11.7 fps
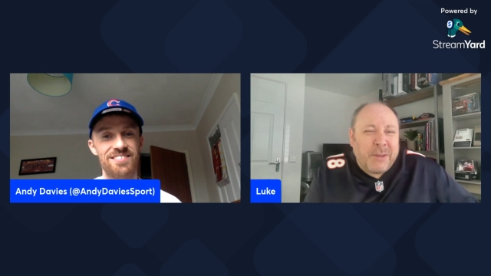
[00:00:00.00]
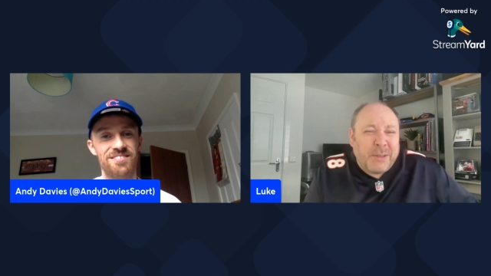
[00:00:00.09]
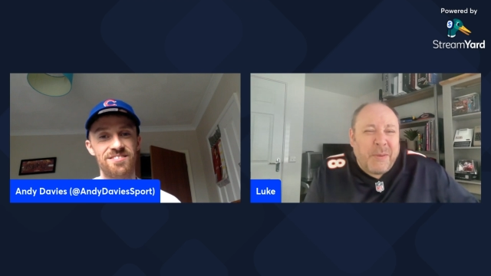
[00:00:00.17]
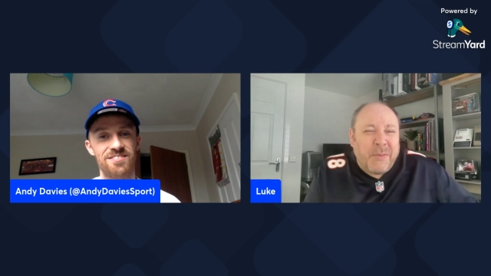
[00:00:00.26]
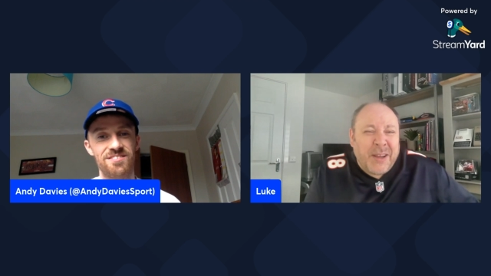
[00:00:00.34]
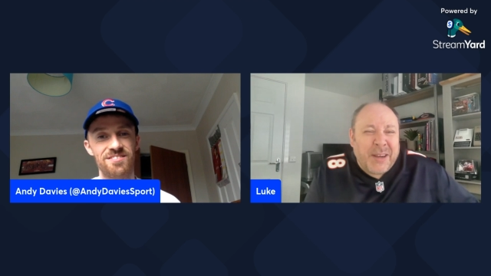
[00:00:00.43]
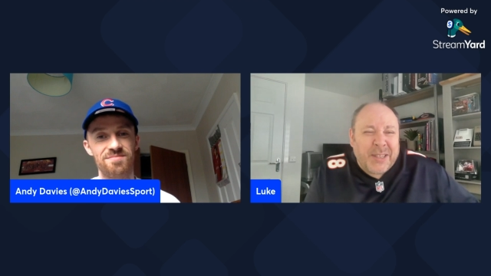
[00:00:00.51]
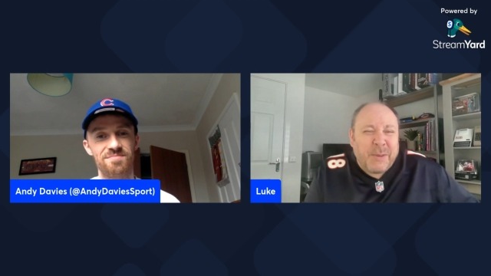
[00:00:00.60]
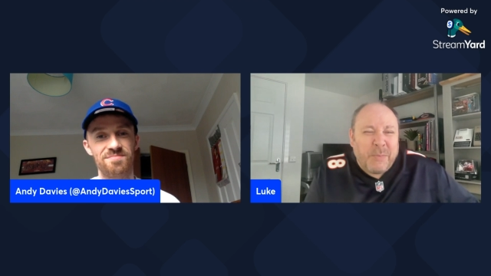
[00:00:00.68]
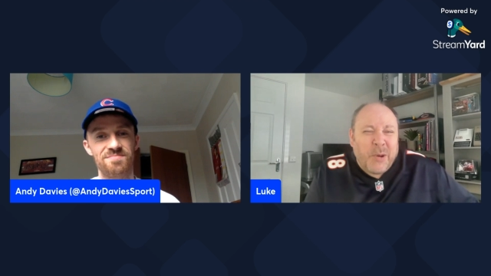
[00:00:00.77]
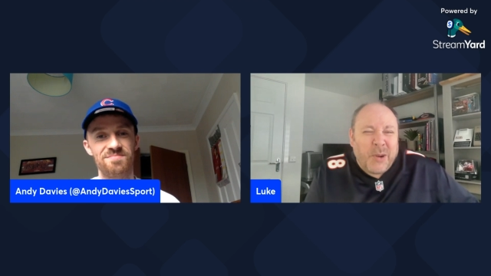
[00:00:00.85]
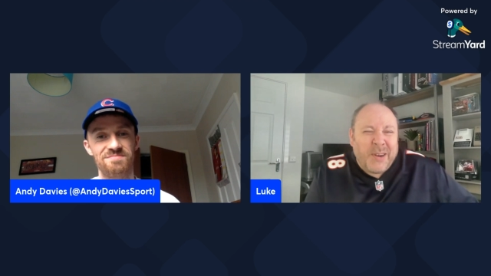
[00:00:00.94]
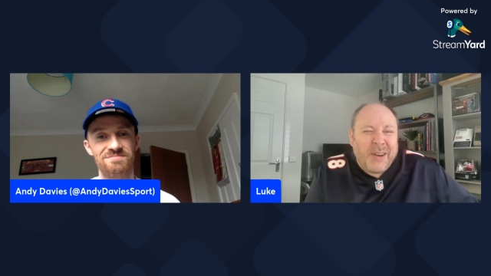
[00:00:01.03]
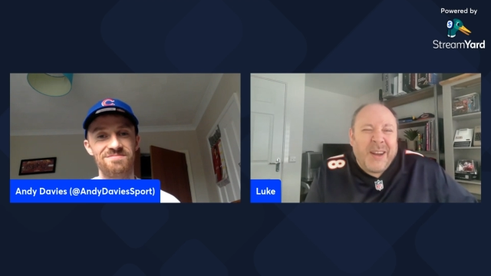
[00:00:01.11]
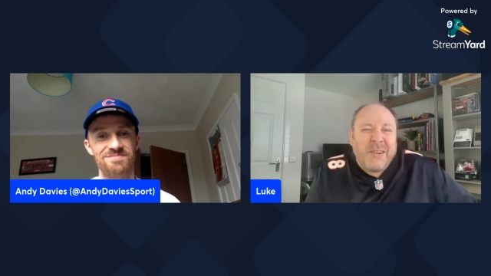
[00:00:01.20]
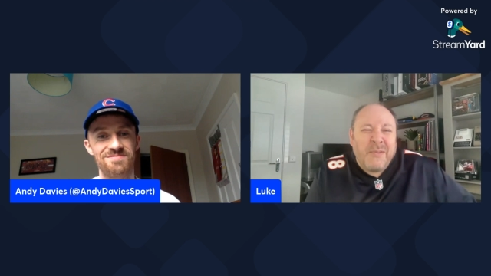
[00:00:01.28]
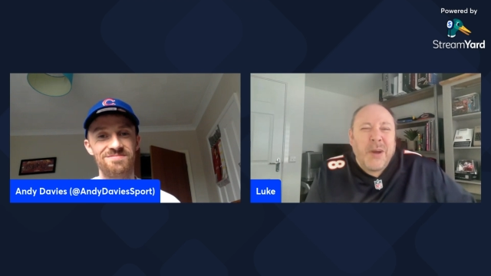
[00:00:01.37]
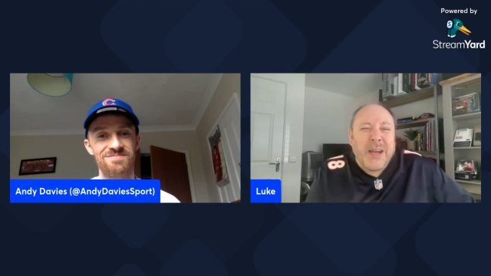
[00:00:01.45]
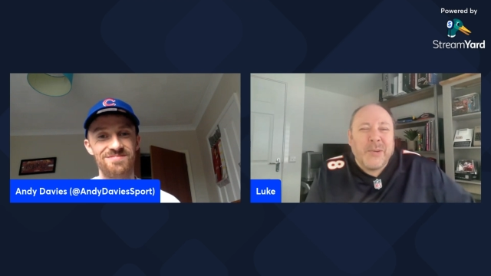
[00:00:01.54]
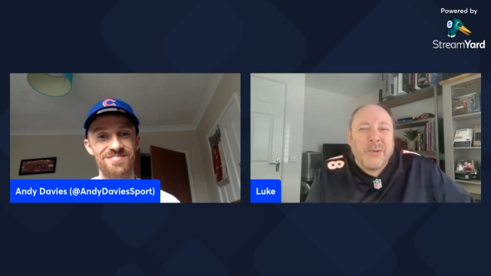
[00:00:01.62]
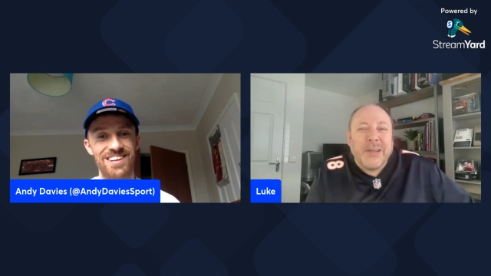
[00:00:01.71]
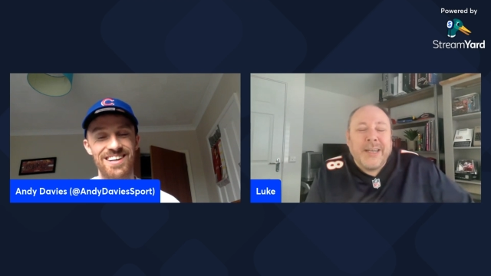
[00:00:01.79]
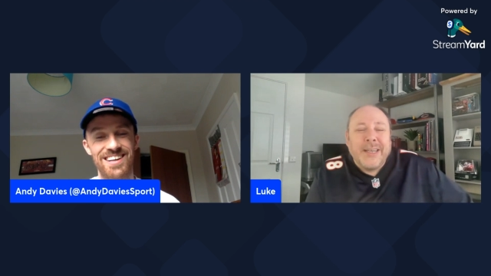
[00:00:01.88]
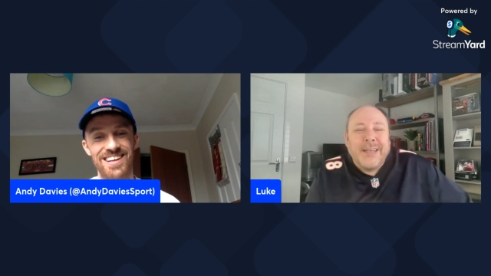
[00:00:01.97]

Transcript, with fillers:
Speaker 1: To be fair, because I put enough, enough weight on,